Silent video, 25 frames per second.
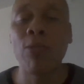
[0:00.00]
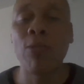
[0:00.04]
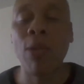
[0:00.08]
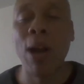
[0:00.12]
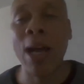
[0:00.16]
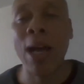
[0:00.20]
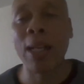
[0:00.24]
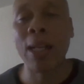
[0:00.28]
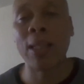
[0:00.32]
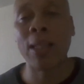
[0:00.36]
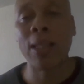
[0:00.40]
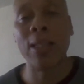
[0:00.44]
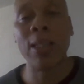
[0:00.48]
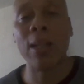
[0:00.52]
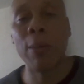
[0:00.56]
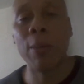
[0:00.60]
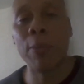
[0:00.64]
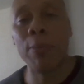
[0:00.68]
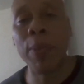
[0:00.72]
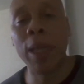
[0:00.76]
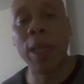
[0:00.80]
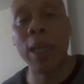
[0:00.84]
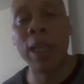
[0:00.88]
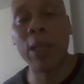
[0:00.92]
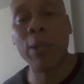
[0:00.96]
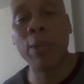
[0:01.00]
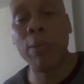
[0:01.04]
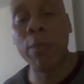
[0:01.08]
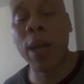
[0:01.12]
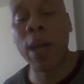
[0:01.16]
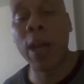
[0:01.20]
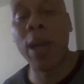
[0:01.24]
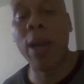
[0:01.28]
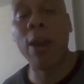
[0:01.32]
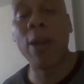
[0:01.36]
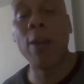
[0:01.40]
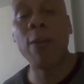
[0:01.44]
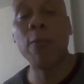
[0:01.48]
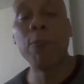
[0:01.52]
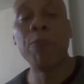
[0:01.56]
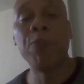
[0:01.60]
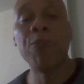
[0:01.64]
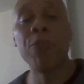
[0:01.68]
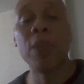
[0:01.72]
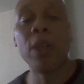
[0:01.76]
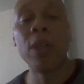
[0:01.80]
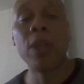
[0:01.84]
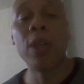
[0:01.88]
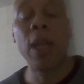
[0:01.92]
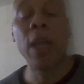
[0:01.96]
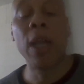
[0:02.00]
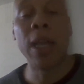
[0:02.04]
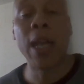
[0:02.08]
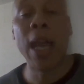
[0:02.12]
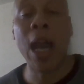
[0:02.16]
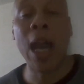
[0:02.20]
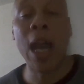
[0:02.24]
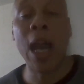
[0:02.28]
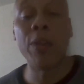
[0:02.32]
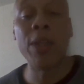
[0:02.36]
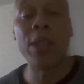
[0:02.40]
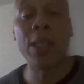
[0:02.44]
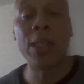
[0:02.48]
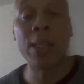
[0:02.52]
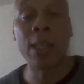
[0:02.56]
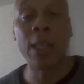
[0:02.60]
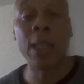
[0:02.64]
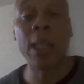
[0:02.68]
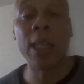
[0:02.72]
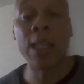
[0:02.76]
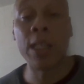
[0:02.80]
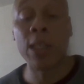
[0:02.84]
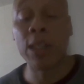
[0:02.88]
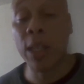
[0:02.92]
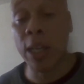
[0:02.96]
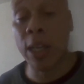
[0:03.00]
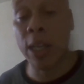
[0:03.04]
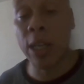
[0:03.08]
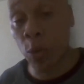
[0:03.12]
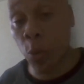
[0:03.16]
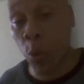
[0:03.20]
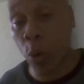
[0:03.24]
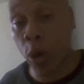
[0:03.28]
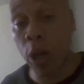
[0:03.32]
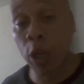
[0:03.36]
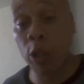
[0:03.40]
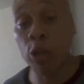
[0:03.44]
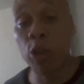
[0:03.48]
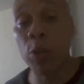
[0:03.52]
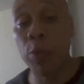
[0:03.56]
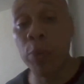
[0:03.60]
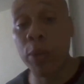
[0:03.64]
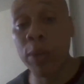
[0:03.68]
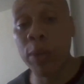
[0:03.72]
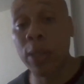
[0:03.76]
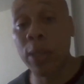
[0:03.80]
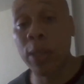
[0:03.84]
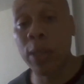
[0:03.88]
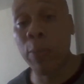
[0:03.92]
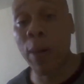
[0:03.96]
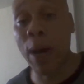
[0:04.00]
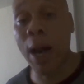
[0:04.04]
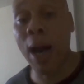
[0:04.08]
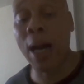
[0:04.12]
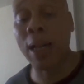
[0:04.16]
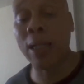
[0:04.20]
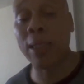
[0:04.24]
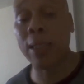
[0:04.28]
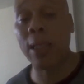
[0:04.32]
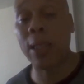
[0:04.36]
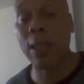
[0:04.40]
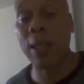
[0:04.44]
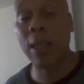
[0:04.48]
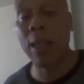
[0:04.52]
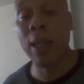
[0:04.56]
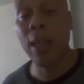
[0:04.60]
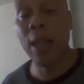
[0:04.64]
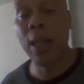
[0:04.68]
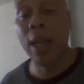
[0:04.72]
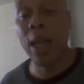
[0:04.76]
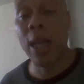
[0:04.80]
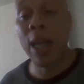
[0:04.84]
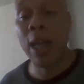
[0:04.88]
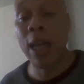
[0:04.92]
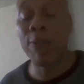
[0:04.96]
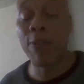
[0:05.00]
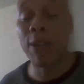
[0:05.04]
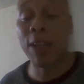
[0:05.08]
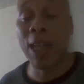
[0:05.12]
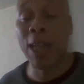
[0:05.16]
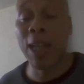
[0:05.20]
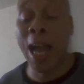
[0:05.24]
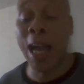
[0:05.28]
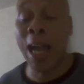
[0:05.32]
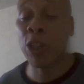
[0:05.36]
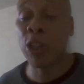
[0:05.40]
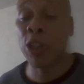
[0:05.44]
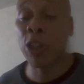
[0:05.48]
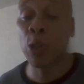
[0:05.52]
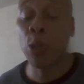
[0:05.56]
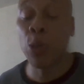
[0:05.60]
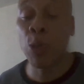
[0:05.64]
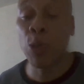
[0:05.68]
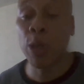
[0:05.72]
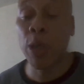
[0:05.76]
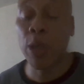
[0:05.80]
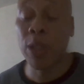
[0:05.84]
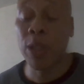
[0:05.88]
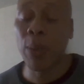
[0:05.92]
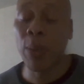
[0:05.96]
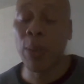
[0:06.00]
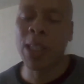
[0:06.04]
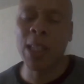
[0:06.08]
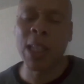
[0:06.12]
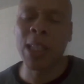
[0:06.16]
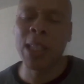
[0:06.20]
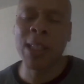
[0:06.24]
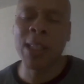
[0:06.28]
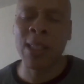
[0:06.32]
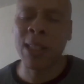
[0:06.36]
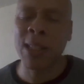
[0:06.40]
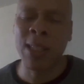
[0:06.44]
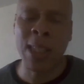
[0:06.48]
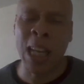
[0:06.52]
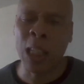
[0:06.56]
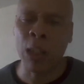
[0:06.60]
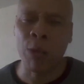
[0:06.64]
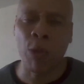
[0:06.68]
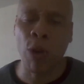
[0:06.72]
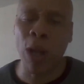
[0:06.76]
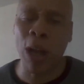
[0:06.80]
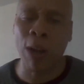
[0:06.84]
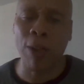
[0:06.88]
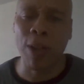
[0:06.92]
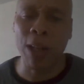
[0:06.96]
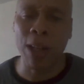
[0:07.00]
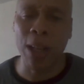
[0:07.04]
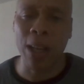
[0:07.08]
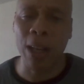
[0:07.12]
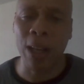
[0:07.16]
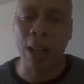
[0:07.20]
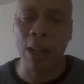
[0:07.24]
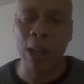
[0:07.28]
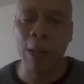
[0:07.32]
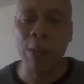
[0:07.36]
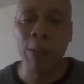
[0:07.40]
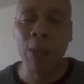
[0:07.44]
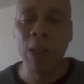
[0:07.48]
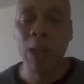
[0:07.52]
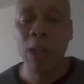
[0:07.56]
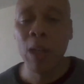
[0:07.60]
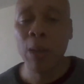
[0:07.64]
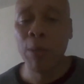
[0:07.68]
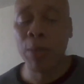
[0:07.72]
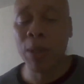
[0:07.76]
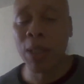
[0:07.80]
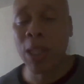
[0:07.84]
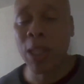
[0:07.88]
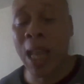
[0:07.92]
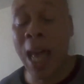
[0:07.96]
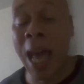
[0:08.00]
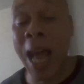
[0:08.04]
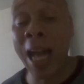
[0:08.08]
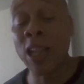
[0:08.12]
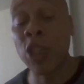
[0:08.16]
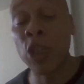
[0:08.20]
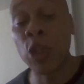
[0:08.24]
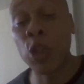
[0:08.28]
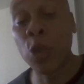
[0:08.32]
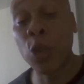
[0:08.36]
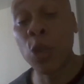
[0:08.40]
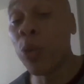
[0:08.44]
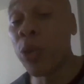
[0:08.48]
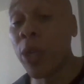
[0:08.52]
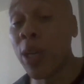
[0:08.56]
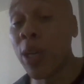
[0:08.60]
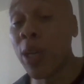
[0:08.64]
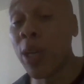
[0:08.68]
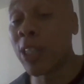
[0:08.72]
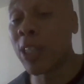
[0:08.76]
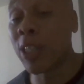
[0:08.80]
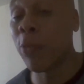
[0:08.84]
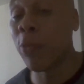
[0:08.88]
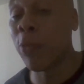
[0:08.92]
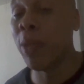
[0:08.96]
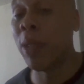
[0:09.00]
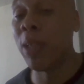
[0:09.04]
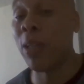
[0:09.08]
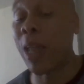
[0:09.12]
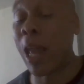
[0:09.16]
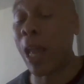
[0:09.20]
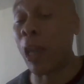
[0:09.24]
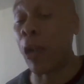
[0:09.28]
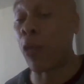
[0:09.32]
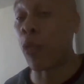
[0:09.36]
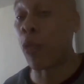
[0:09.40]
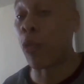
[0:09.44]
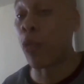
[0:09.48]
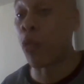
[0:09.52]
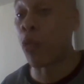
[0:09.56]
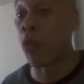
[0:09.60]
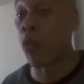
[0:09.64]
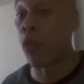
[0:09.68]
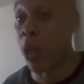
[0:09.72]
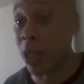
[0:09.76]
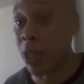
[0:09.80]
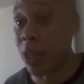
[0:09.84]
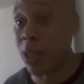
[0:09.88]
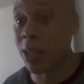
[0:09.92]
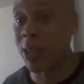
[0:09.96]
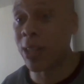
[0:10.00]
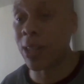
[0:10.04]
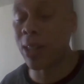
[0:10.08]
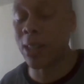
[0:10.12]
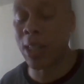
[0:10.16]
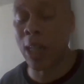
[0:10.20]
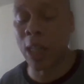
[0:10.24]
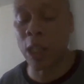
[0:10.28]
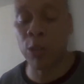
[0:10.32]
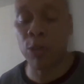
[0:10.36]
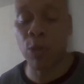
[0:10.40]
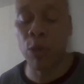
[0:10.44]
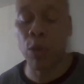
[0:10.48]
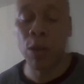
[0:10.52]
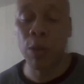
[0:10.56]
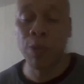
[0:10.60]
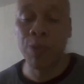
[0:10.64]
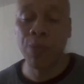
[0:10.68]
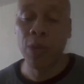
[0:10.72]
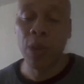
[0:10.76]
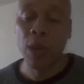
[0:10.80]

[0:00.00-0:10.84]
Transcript: Raz ended up being the mayor. And now the cities is 100% behind it. And for the last 2 years, I mean, it's successful every year, but the last 2 years have been like really successful.